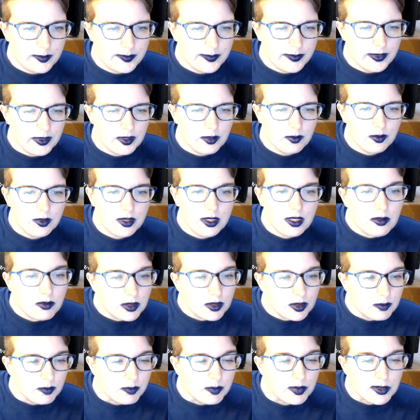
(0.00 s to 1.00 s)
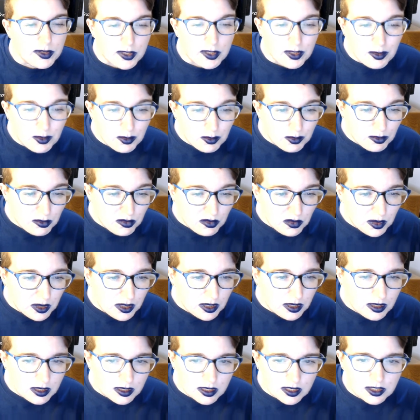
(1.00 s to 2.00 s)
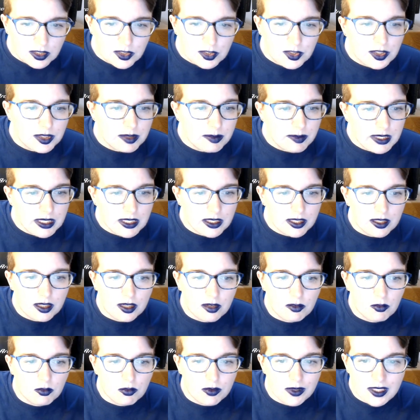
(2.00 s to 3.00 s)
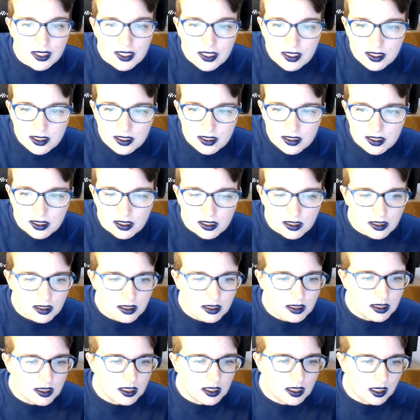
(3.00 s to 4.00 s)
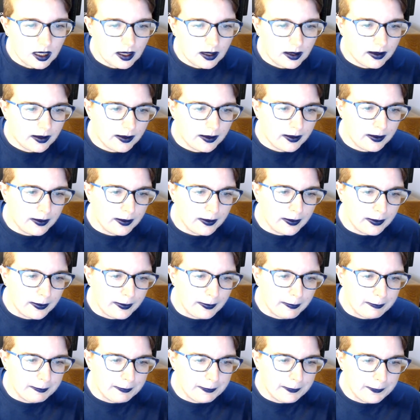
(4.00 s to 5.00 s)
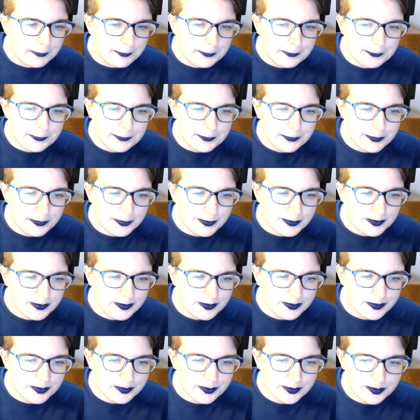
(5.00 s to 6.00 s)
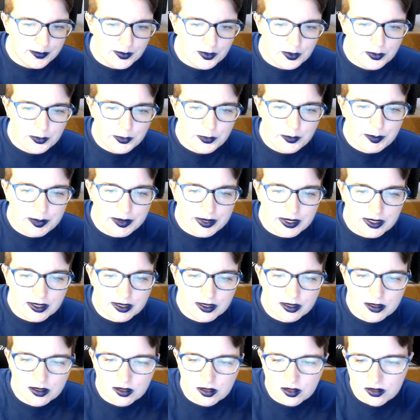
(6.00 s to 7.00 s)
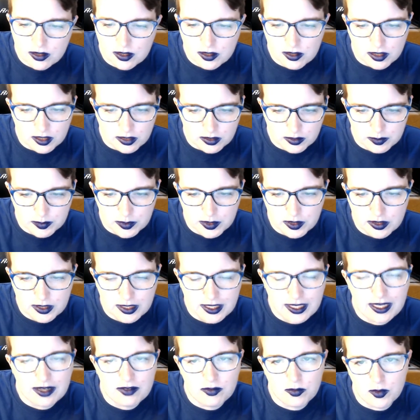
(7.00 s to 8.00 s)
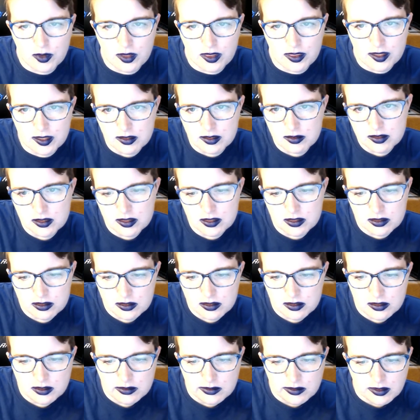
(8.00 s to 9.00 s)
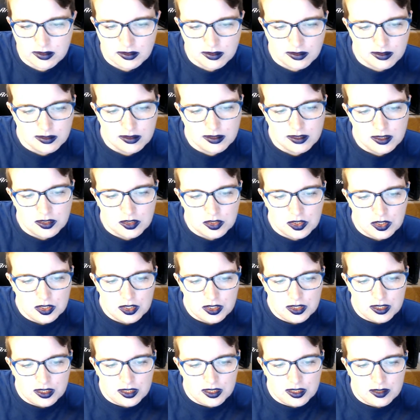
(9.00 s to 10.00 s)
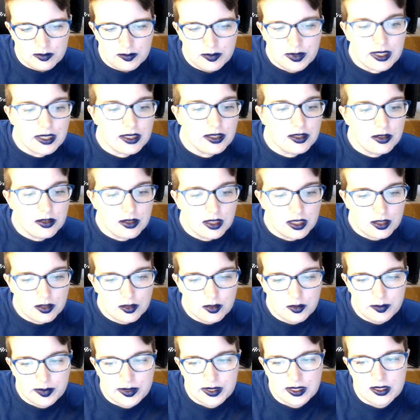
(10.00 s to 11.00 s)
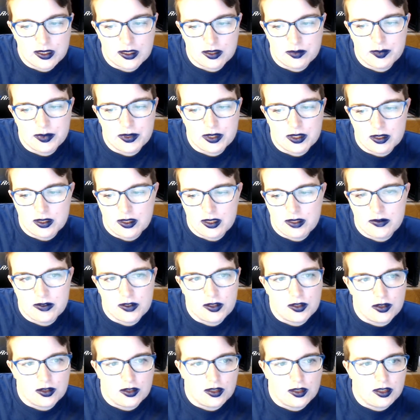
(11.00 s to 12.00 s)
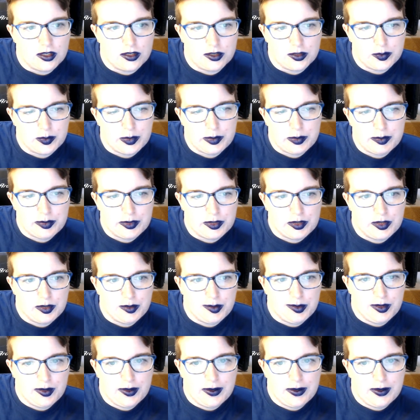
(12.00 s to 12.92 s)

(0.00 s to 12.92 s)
Read with Blue, Jimmy Can Read. Who picked? No, they're not small. They have 1,000. But I do like Who Picked This Book, even though they're not a small BookTuber.